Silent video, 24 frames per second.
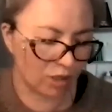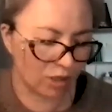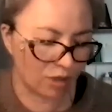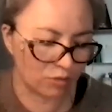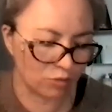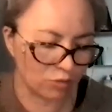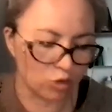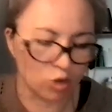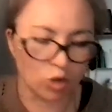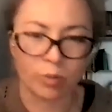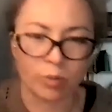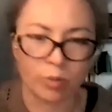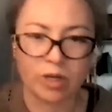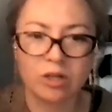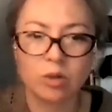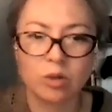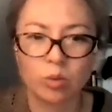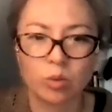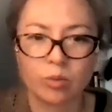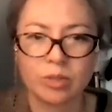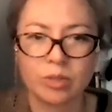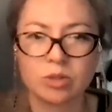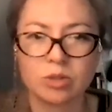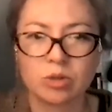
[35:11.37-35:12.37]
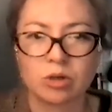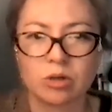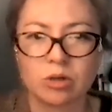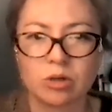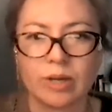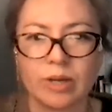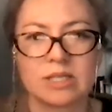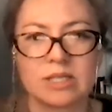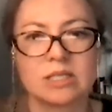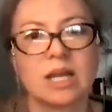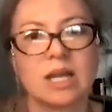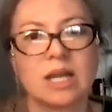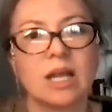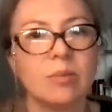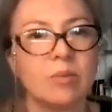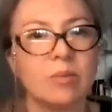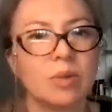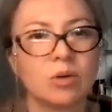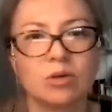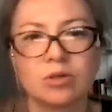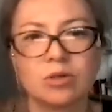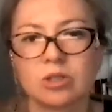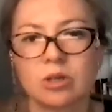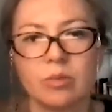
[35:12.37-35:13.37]
trauma that we've been talking about today, but
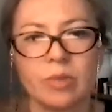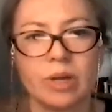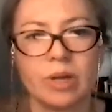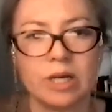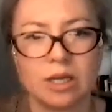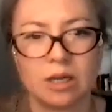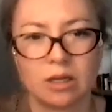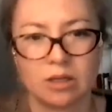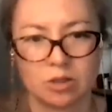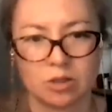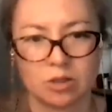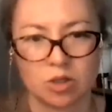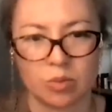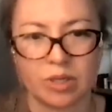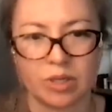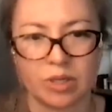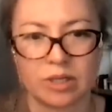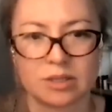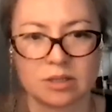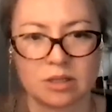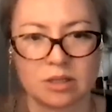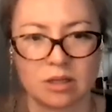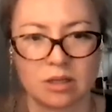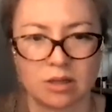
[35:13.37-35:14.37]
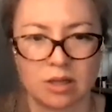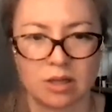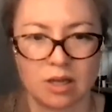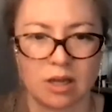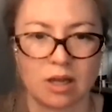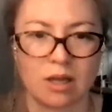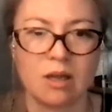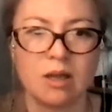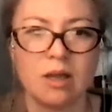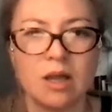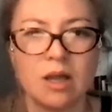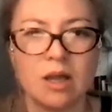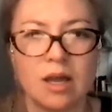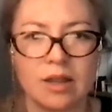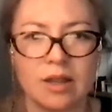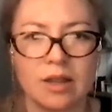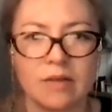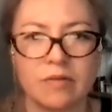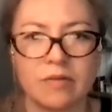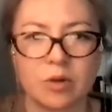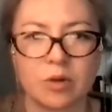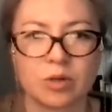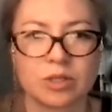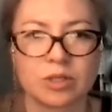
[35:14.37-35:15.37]
also many other topics that they're
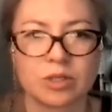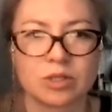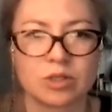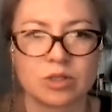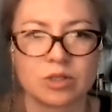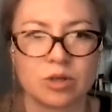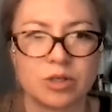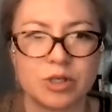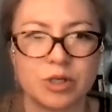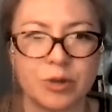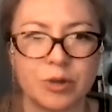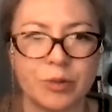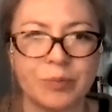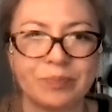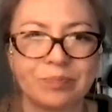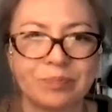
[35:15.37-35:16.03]
focused on too.